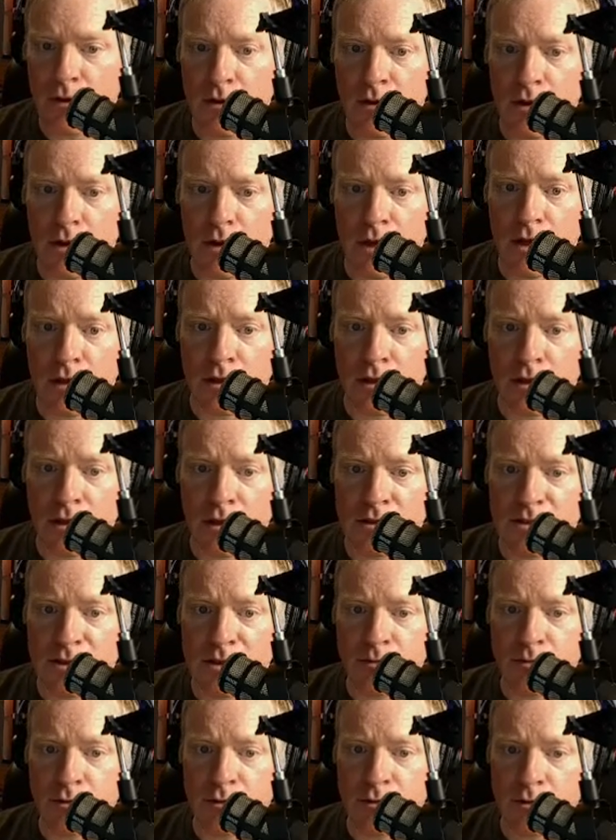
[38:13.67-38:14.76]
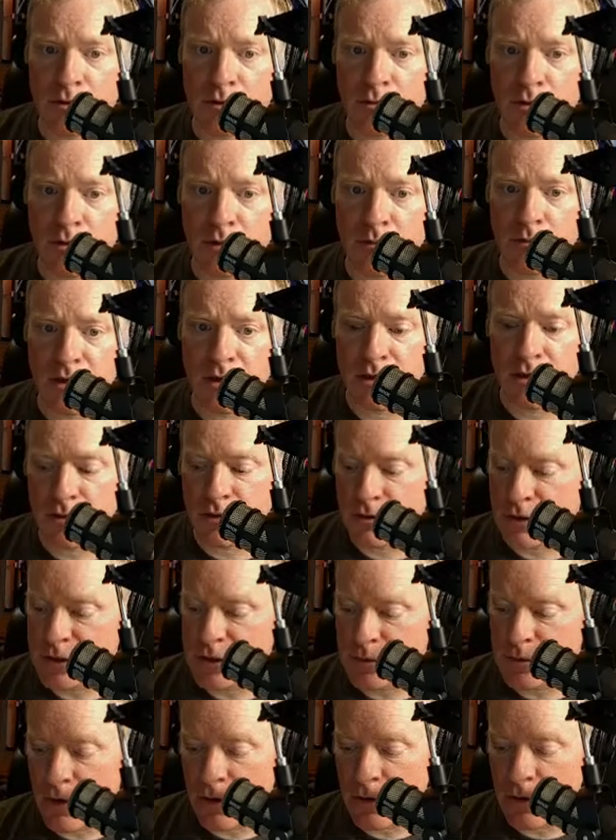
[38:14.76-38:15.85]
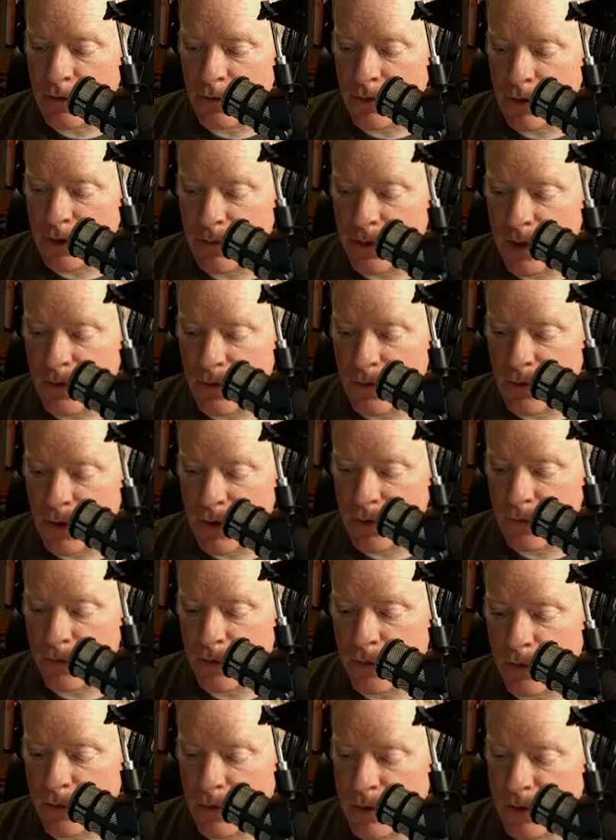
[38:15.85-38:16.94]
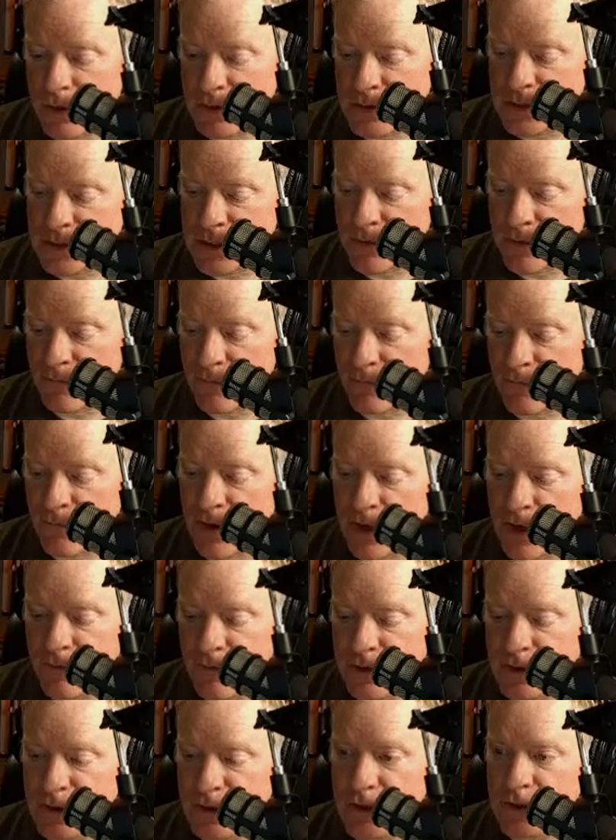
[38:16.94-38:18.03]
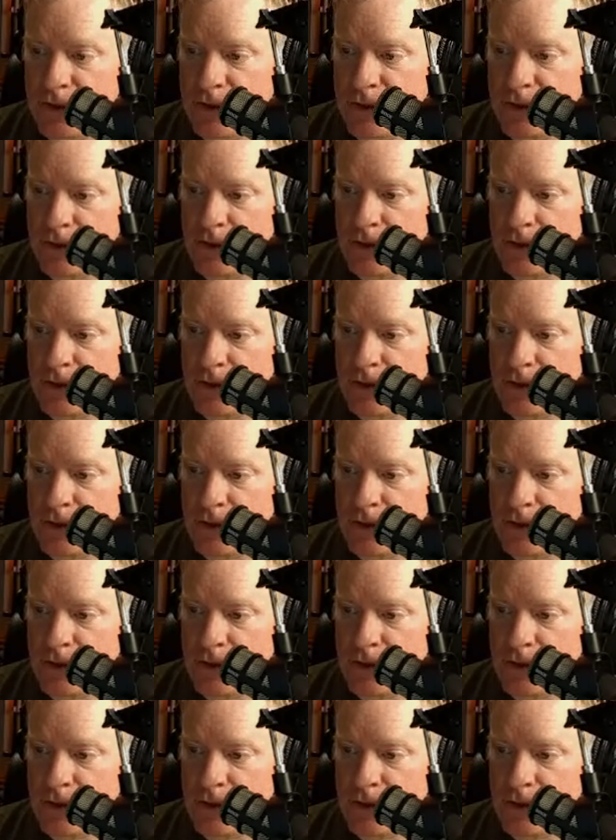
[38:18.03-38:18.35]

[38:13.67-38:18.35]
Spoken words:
And then the tip chord, we're going to make a little smaller. We're going to make 1.75 inches.